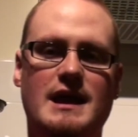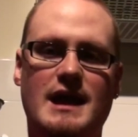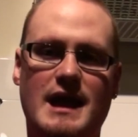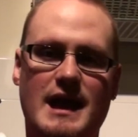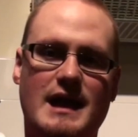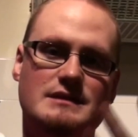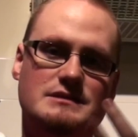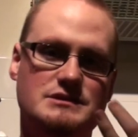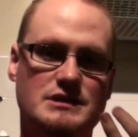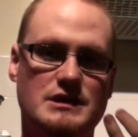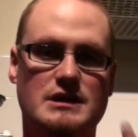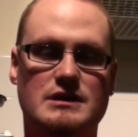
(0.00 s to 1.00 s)
and
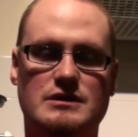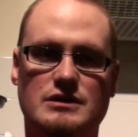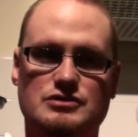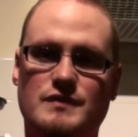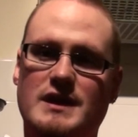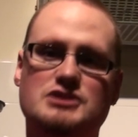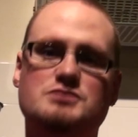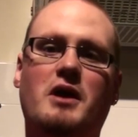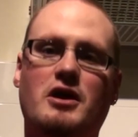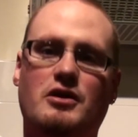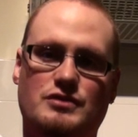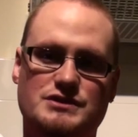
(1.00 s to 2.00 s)
Twilight
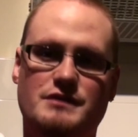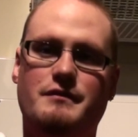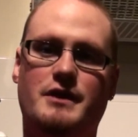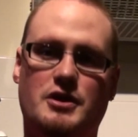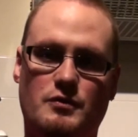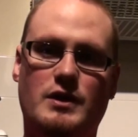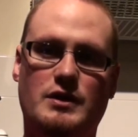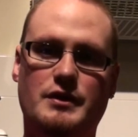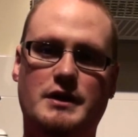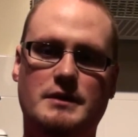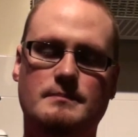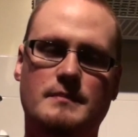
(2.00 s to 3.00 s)
Sparkle is not very well
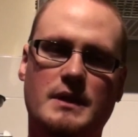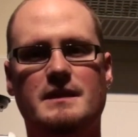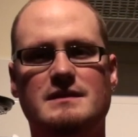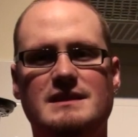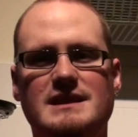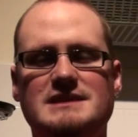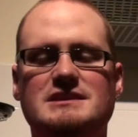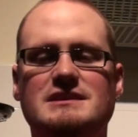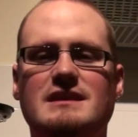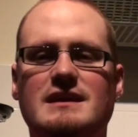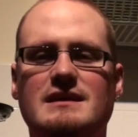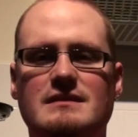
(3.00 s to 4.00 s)
done.
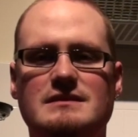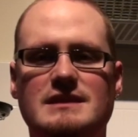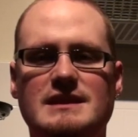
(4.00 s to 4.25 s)
Listening